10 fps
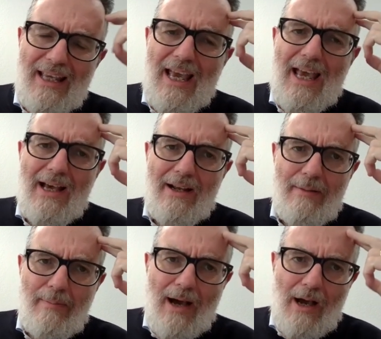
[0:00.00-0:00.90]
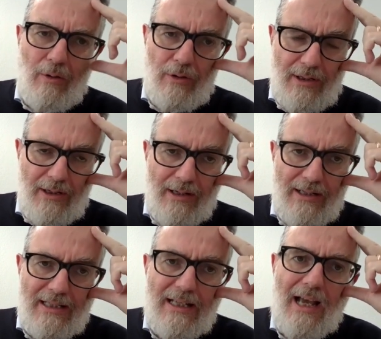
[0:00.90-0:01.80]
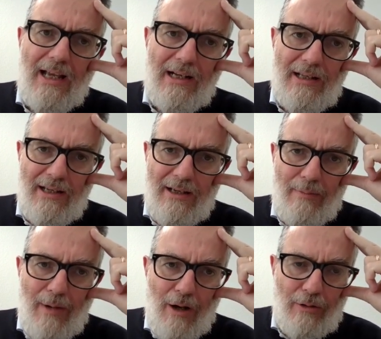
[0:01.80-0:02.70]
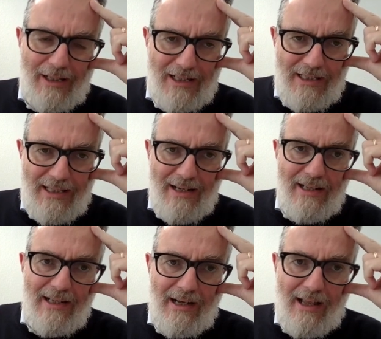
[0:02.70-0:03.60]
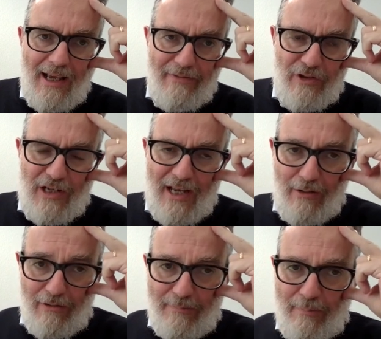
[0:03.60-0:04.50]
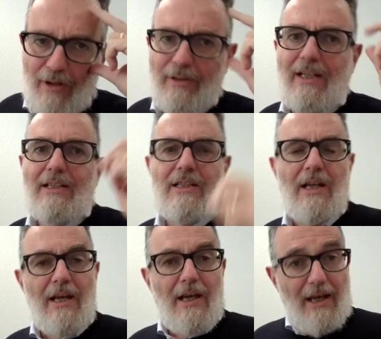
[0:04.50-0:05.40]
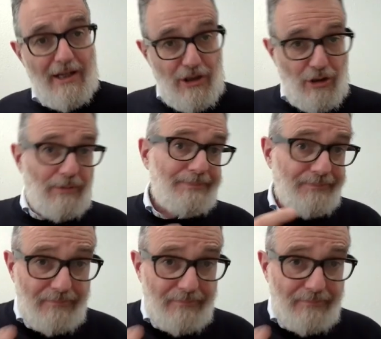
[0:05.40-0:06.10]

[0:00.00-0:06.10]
care about recycling, about extending the life cycle of products, and so